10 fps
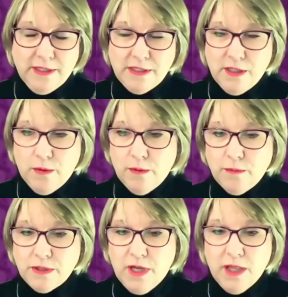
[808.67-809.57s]
And so it
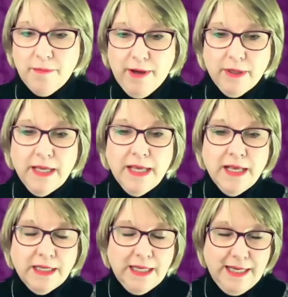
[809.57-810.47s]
was all about
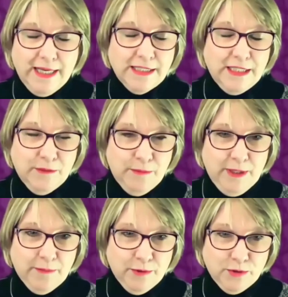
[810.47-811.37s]
connecting
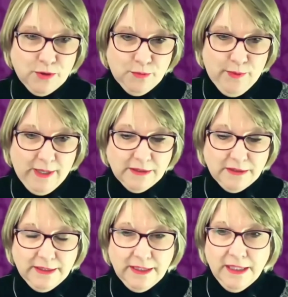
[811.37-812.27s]
people
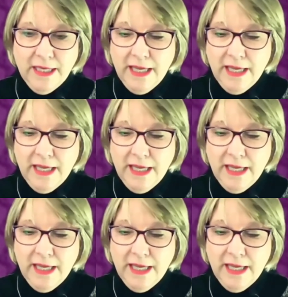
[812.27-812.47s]
directly.